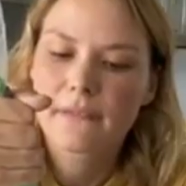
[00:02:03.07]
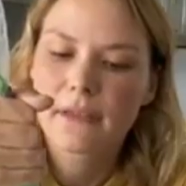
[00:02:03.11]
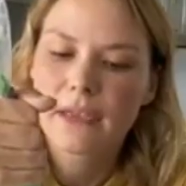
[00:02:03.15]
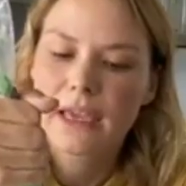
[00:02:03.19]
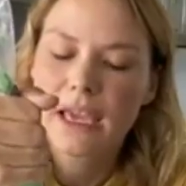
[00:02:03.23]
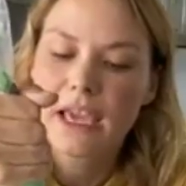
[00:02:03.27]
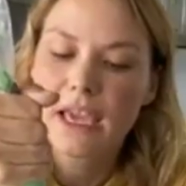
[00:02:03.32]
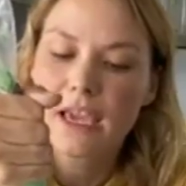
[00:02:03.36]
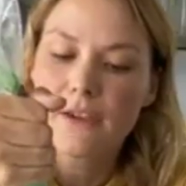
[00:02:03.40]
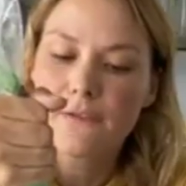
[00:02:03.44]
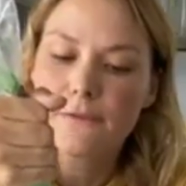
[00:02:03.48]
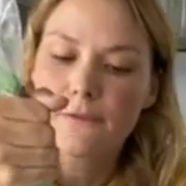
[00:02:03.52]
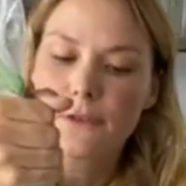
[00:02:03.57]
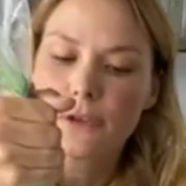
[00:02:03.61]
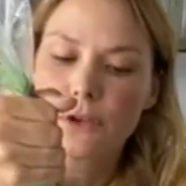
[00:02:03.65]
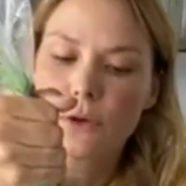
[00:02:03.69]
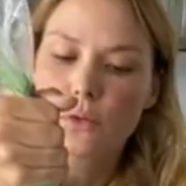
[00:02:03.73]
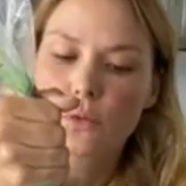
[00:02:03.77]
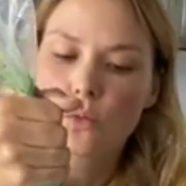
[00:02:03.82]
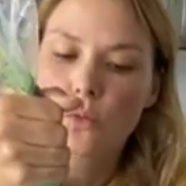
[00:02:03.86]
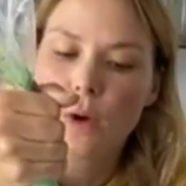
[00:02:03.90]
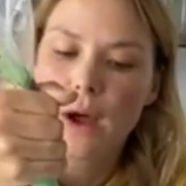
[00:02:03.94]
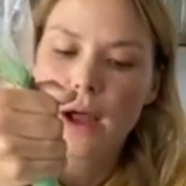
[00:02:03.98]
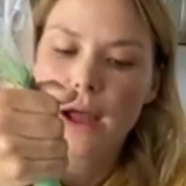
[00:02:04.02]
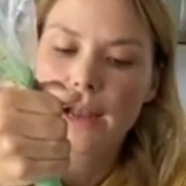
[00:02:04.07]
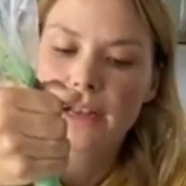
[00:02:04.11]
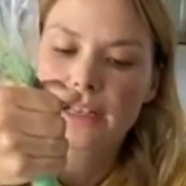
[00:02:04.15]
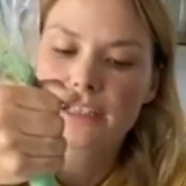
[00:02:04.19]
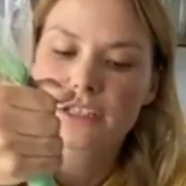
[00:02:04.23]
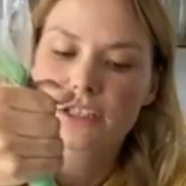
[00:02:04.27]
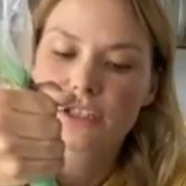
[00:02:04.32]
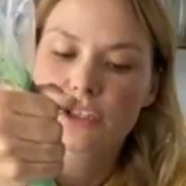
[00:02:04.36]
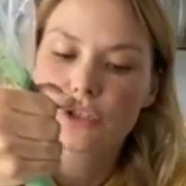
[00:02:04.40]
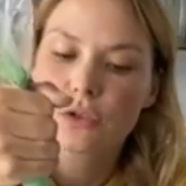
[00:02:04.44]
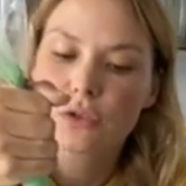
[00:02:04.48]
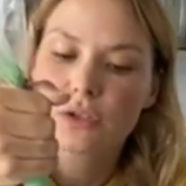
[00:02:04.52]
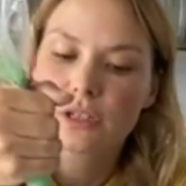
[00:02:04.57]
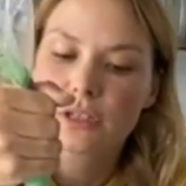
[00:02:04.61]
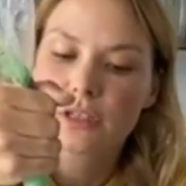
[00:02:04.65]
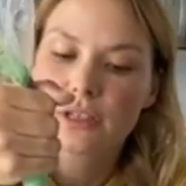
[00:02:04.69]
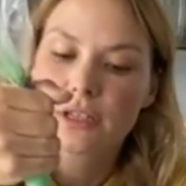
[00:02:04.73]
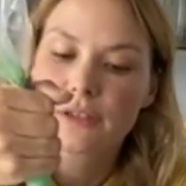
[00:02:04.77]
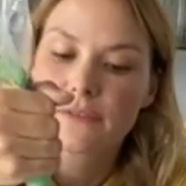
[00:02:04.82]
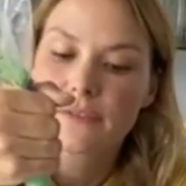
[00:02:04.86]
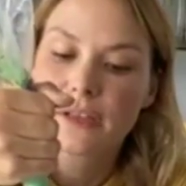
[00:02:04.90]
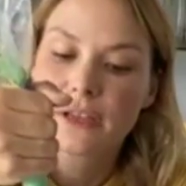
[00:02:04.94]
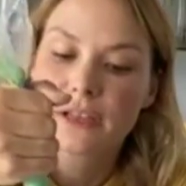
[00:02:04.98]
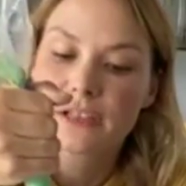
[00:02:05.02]
If you want, you can
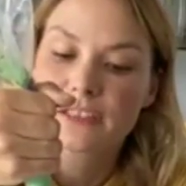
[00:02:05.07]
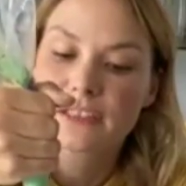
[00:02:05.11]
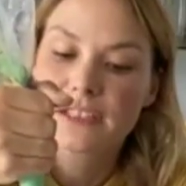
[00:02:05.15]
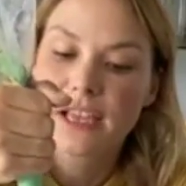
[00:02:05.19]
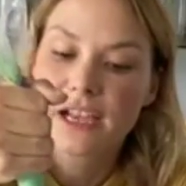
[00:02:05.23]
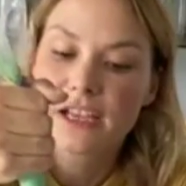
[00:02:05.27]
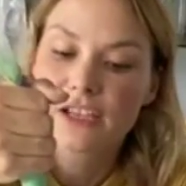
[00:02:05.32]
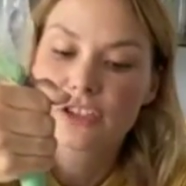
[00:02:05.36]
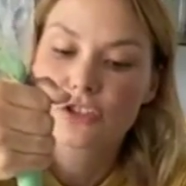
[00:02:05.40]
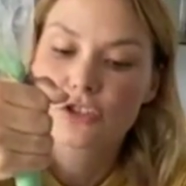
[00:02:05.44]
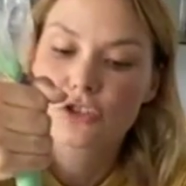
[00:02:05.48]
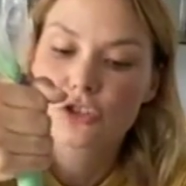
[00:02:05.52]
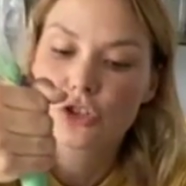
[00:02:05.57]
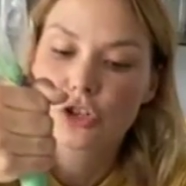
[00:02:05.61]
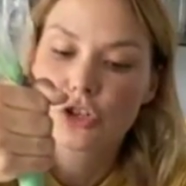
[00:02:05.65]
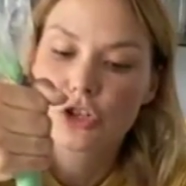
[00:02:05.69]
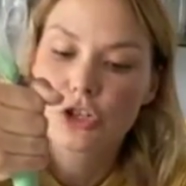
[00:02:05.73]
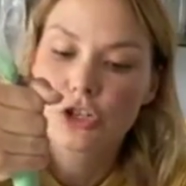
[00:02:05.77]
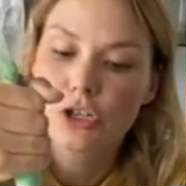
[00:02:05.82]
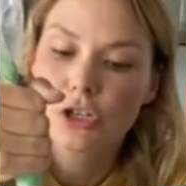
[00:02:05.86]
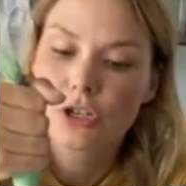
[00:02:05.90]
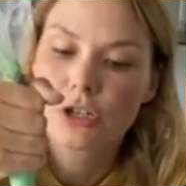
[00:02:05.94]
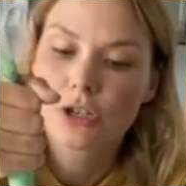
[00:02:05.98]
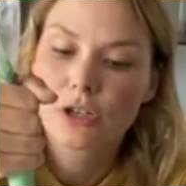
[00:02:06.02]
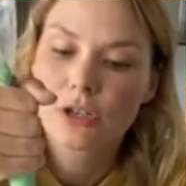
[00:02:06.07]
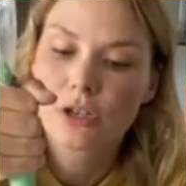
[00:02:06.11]
leave the texture